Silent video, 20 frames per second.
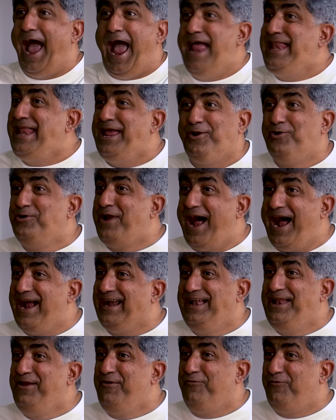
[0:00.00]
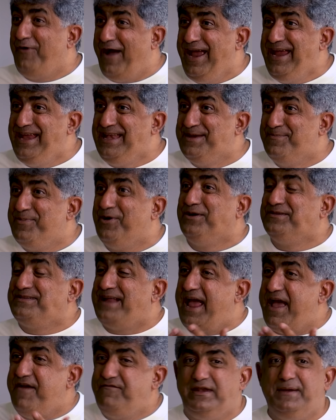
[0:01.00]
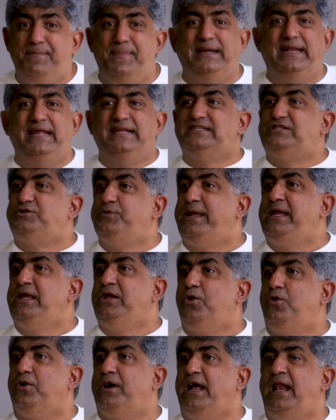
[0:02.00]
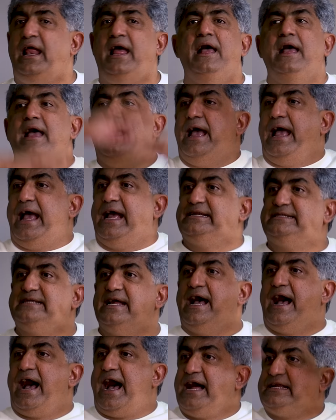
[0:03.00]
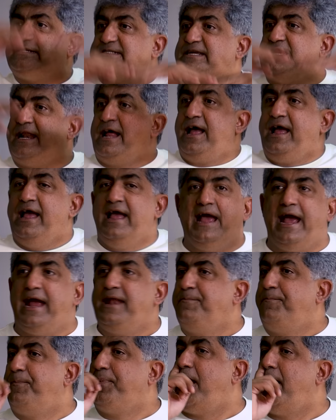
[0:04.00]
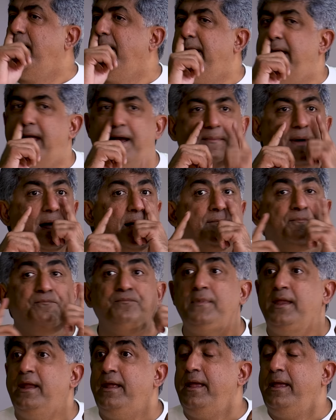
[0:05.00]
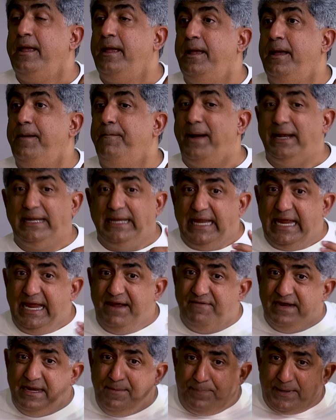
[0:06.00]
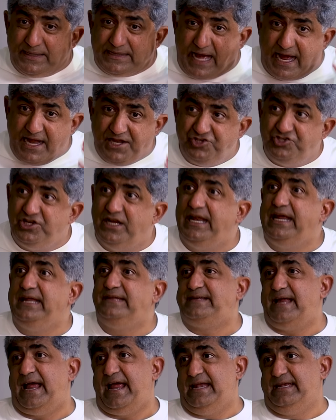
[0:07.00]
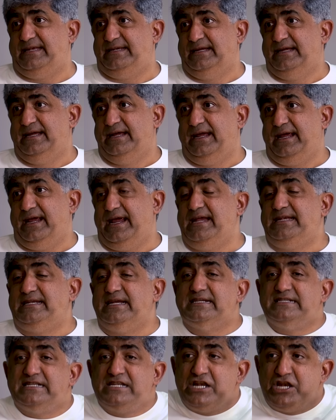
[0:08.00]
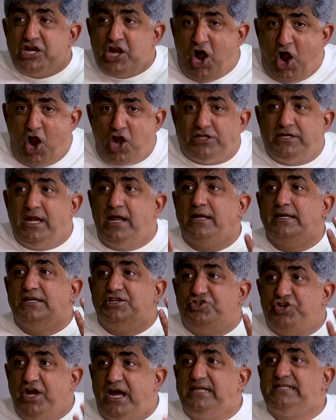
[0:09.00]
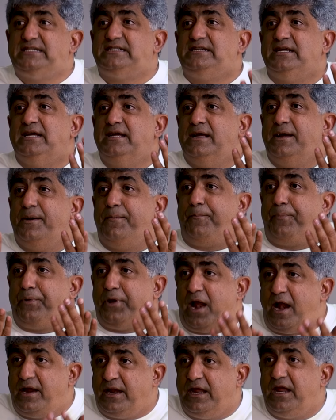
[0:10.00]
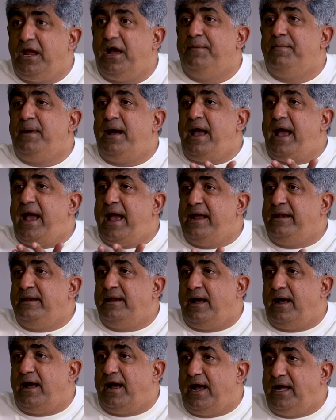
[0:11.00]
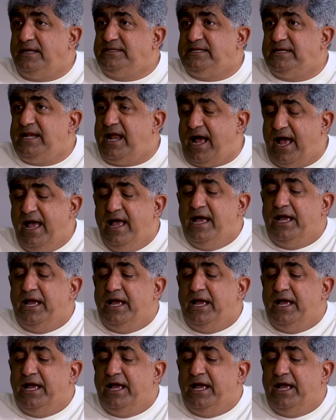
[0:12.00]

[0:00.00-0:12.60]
and I could hardly find, because everybody is doing yoga as asana and pranayama. But even Patanjali said, it is not just pranayama and asana.